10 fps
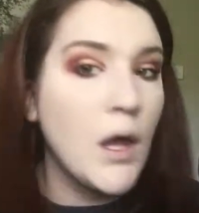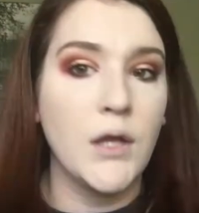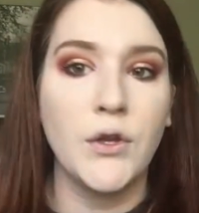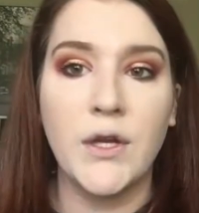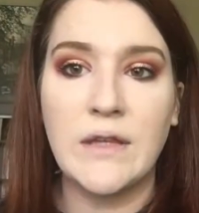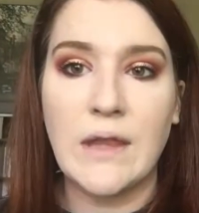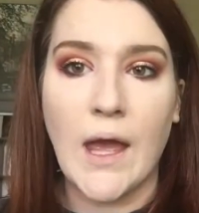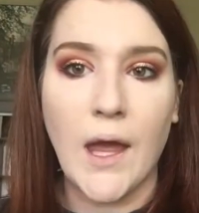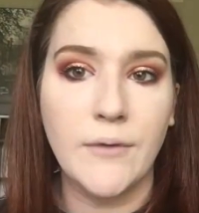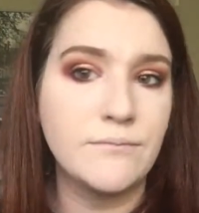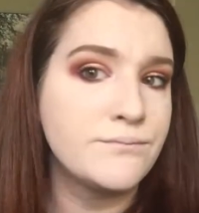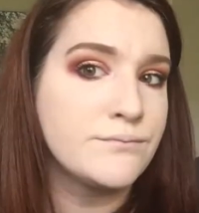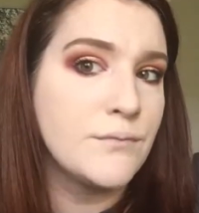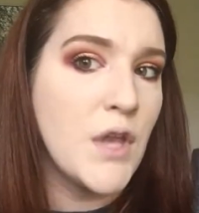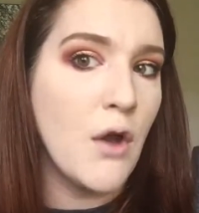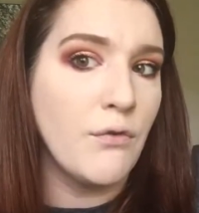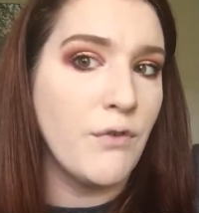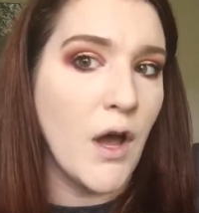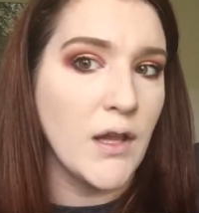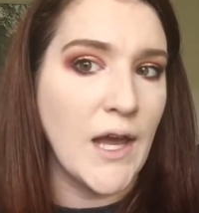And look at that. No
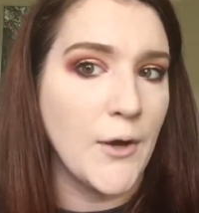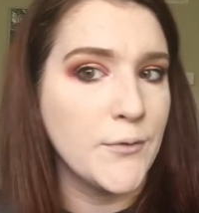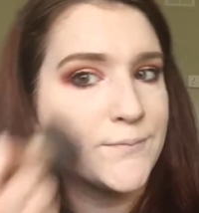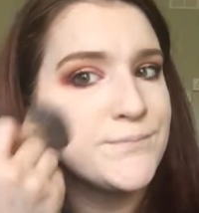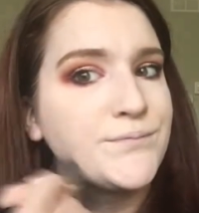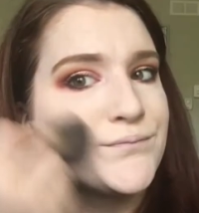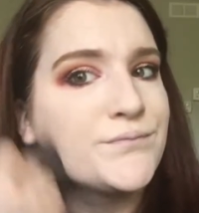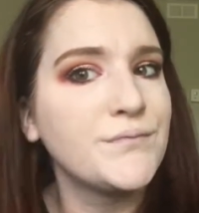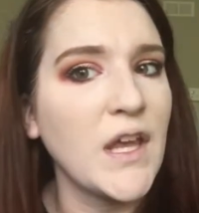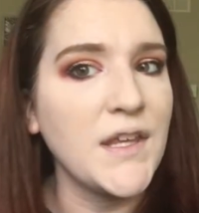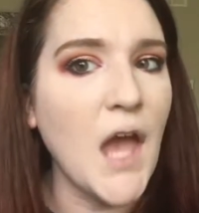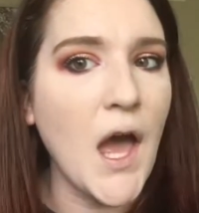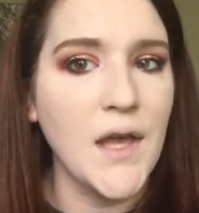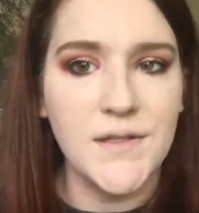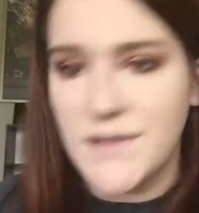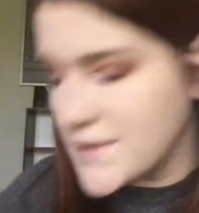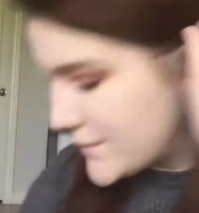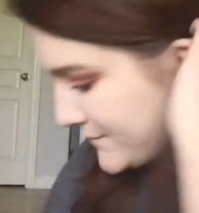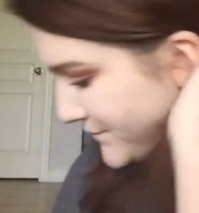fallout. Yes.